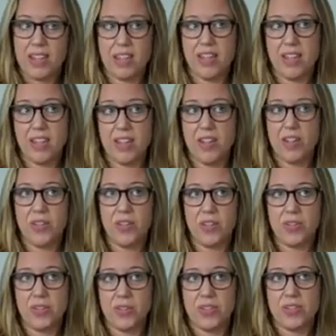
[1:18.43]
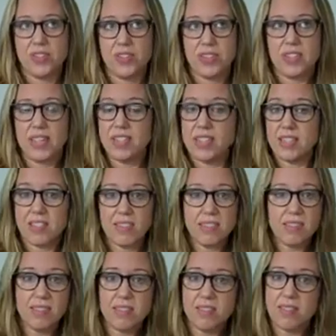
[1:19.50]
It includes
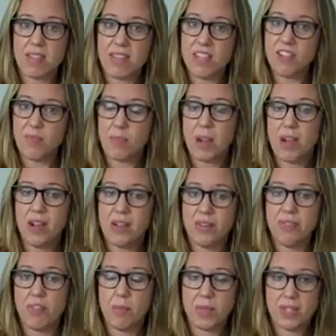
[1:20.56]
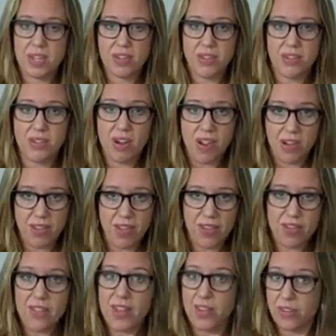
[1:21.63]
sentences that you've borrowed from another
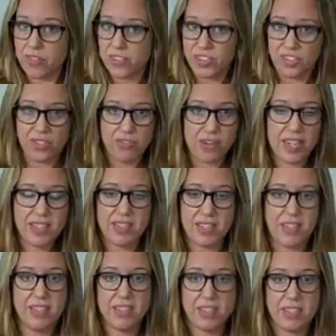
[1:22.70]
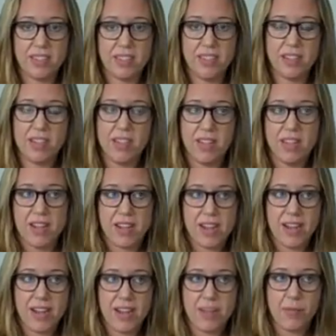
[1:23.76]
author that are just direct sentences
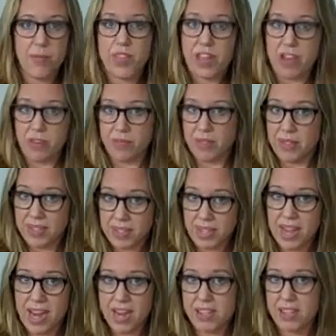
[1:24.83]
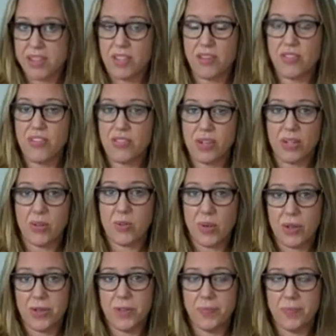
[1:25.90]
without indicating that they're a direct
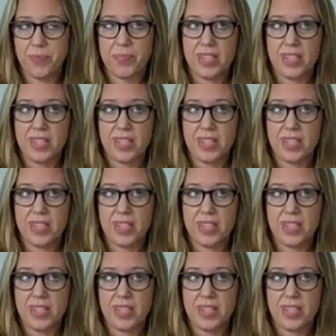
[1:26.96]
quote.